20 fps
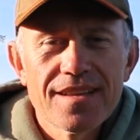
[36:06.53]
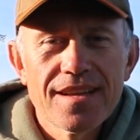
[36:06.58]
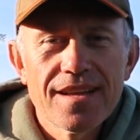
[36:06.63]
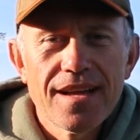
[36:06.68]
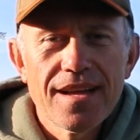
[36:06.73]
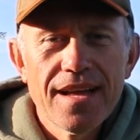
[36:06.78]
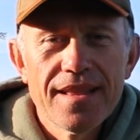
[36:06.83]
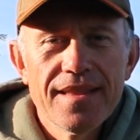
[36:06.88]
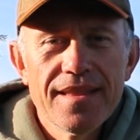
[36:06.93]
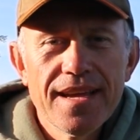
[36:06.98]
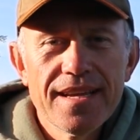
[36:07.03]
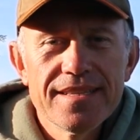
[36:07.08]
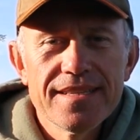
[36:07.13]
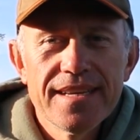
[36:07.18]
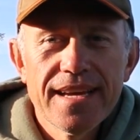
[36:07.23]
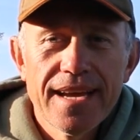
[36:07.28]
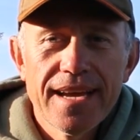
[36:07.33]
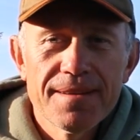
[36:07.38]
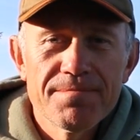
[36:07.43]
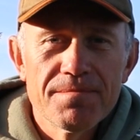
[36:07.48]
then
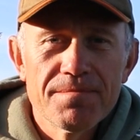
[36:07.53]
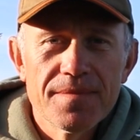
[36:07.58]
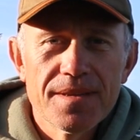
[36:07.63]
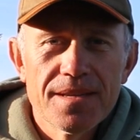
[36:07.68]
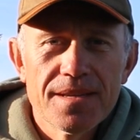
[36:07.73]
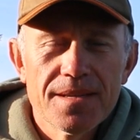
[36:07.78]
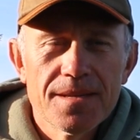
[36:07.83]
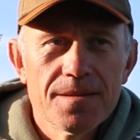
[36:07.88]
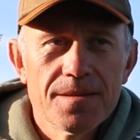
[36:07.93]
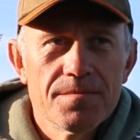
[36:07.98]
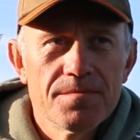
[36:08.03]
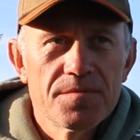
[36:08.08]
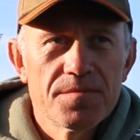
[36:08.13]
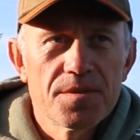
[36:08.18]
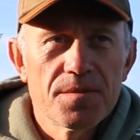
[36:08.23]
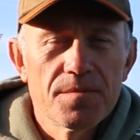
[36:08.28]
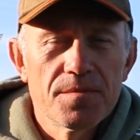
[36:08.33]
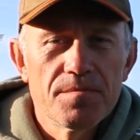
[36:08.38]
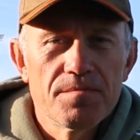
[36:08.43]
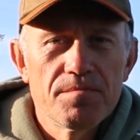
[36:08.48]

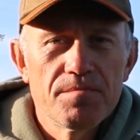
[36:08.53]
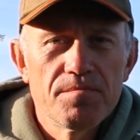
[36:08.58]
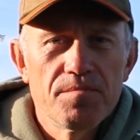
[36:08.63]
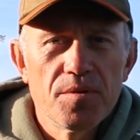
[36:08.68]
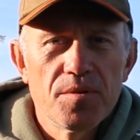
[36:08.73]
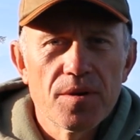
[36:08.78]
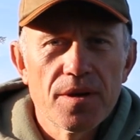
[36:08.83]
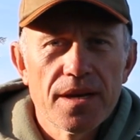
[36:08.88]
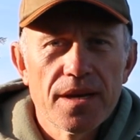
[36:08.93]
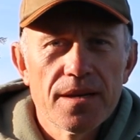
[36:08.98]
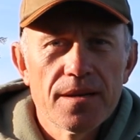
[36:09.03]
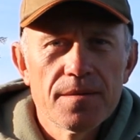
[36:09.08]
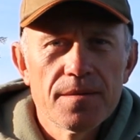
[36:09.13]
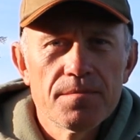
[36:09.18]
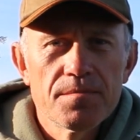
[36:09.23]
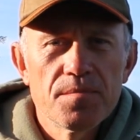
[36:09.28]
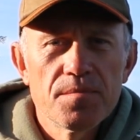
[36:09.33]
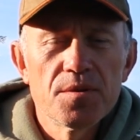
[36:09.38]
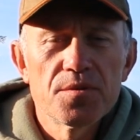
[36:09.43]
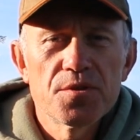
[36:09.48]
so
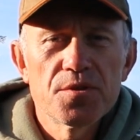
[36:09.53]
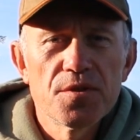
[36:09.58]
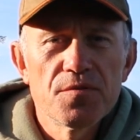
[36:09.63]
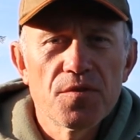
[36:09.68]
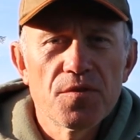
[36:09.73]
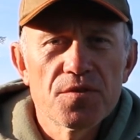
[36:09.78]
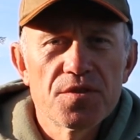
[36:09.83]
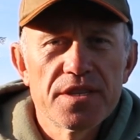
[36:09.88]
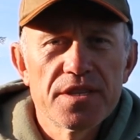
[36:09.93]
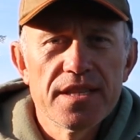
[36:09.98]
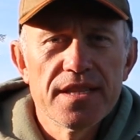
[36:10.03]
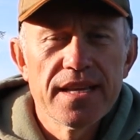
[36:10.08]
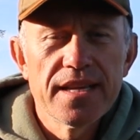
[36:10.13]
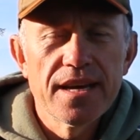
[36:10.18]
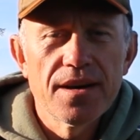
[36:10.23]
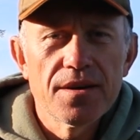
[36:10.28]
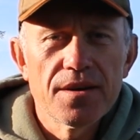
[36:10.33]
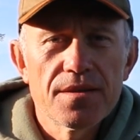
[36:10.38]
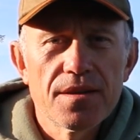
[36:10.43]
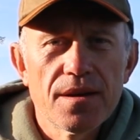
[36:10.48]
put 2 rods in there.
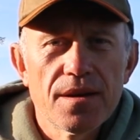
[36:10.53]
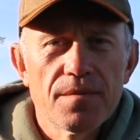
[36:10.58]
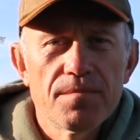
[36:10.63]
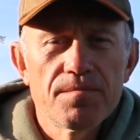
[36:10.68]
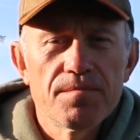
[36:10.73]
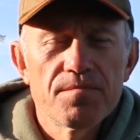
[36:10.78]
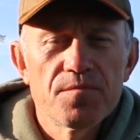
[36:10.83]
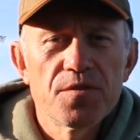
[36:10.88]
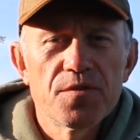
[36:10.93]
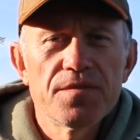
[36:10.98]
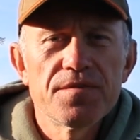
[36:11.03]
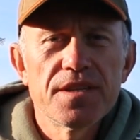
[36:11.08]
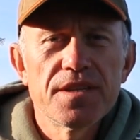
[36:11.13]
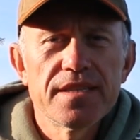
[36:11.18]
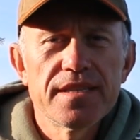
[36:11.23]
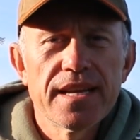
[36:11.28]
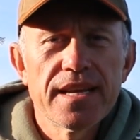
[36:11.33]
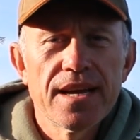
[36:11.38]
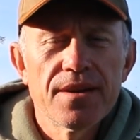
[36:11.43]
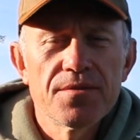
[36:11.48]
I drifted
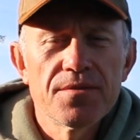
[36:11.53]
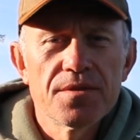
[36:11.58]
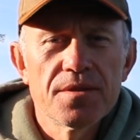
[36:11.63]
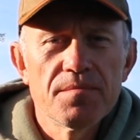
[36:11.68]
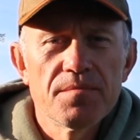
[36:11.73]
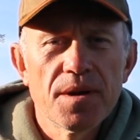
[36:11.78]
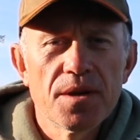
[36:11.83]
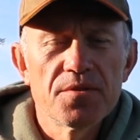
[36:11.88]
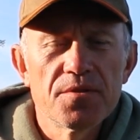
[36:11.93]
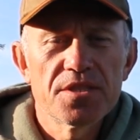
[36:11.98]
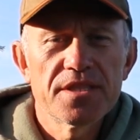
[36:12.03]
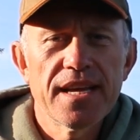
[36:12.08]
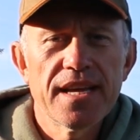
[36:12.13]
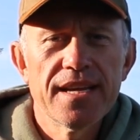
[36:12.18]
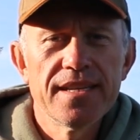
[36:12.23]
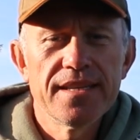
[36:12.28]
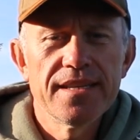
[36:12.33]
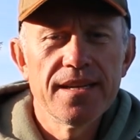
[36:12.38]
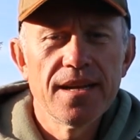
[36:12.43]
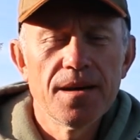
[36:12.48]
down on the boat,
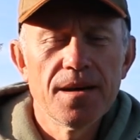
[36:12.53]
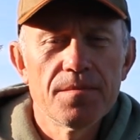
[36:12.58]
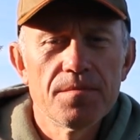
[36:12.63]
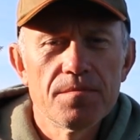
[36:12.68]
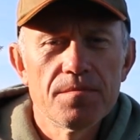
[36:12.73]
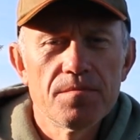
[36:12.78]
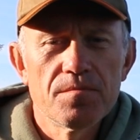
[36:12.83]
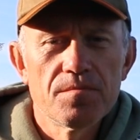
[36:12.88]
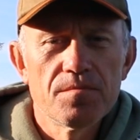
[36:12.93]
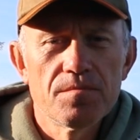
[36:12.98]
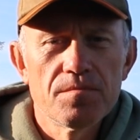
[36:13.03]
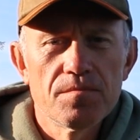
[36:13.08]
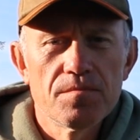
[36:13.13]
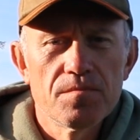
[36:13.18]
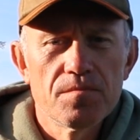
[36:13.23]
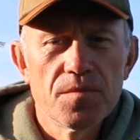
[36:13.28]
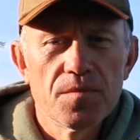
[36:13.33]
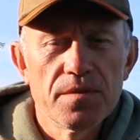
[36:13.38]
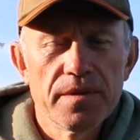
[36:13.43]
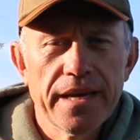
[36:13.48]
standing up
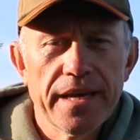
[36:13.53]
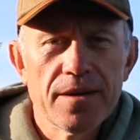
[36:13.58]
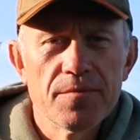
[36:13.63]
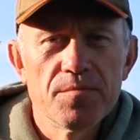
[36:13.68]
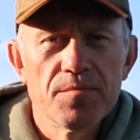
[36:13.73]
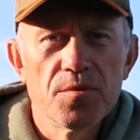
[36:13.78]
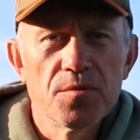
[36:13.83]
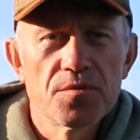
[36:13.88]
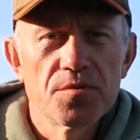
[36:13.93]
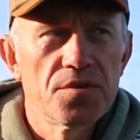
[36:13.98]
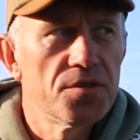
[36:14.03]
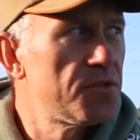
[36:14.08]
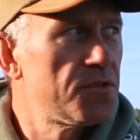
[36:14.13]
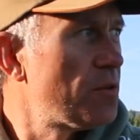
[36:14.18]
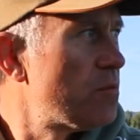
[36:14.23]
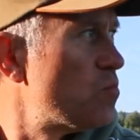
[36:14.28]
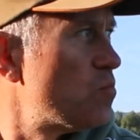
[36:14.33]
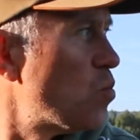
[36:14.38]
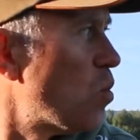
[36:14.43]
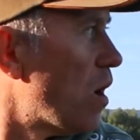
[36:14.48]
with the outboard just
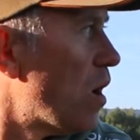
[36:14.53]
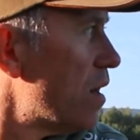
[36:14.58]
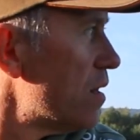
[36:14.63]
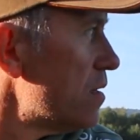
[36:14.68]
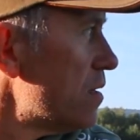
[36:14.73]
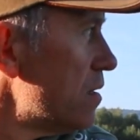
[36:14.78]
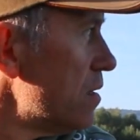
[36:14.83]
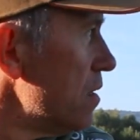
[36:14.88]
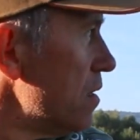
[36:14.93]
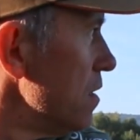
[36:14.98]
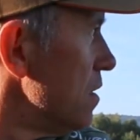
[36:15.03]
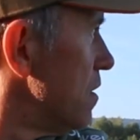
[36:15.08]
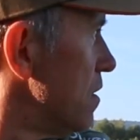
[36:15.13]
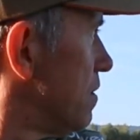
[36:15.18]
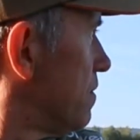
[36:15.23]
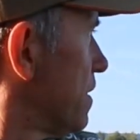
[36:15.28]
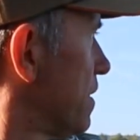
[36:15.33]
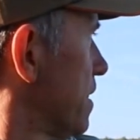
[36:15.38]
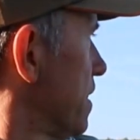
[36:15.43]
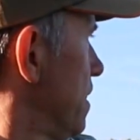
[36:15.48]
on one.
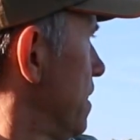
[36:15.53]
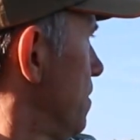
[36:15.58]
I think that